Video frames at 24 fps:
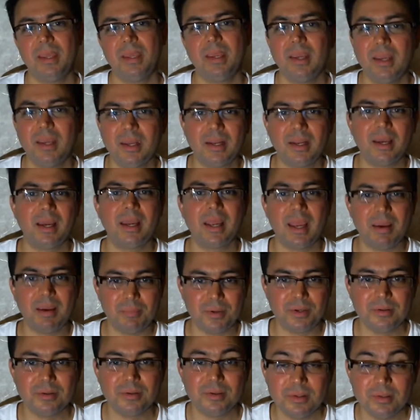And I
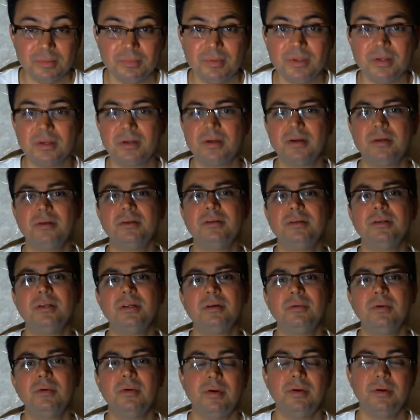happen to live in a
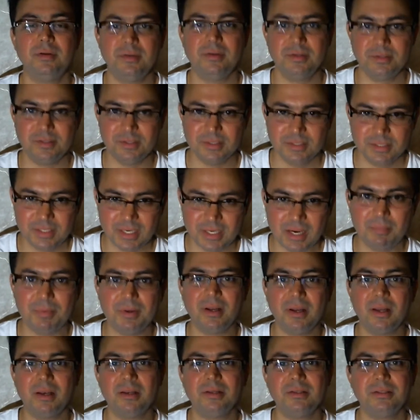country where this is
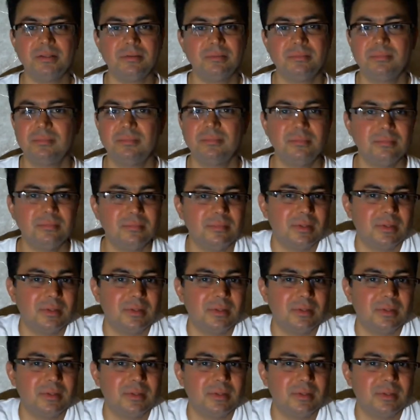capitalism.